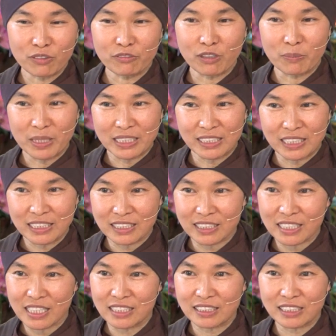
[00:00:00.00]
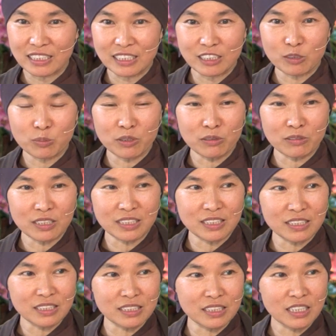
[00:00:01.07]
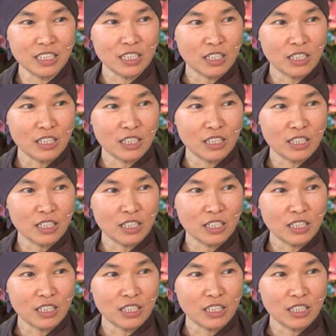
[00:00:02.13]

from his insights and experiences,